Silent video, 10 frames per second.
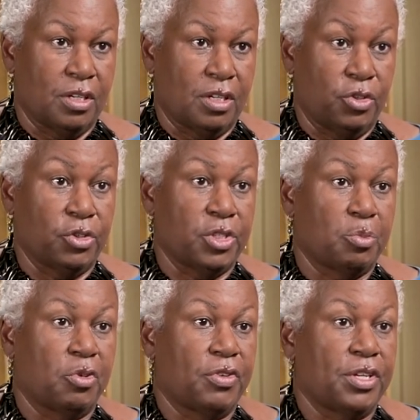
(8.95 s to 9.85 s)
a nursing
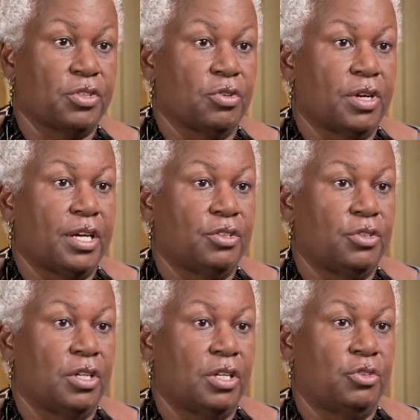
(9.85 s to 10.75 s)
professor at
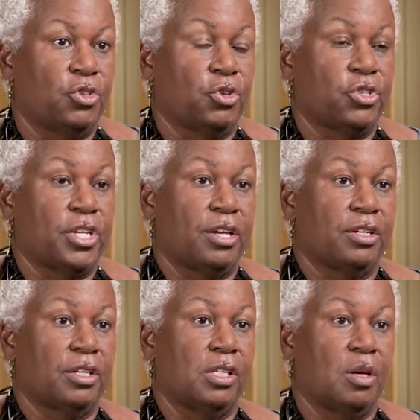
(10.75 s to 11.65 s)
uh, Georgetown
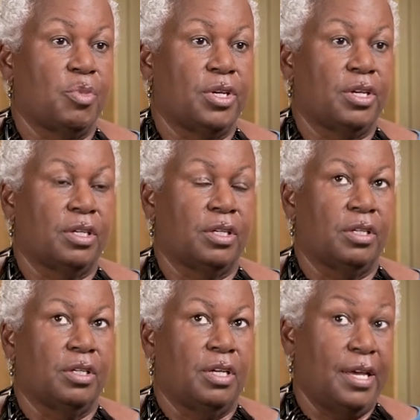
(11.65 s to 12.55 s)
and Columbia
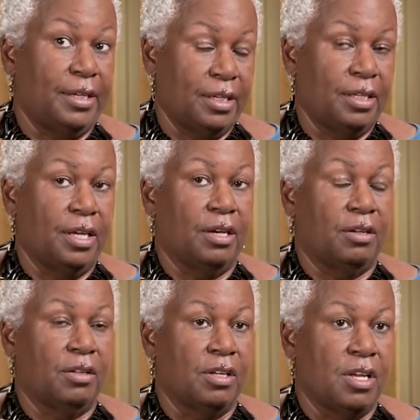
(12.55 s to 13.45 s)
and at
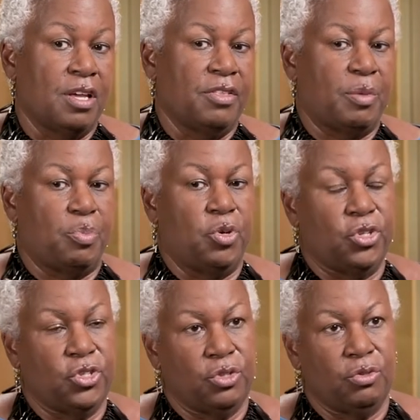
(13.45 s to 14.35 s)
Yale, they
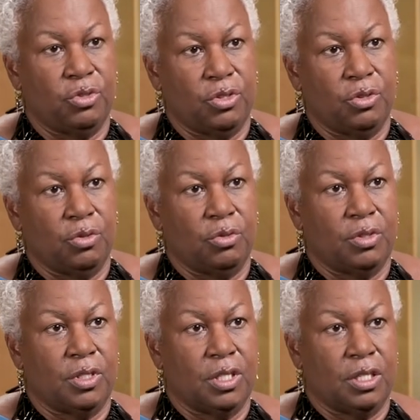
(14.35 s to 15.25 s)
push you to
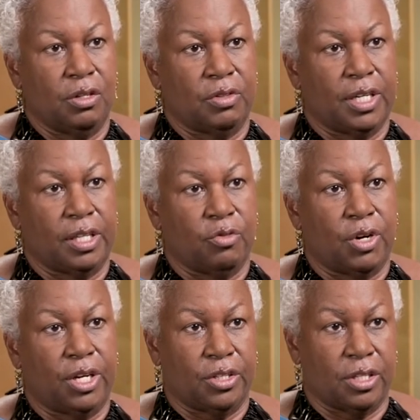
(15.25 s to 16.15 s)
you know take that
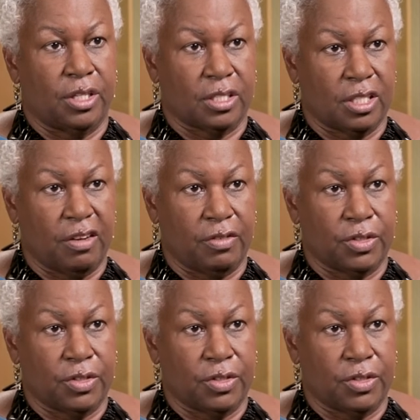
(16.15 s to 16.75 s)
writing to the next level.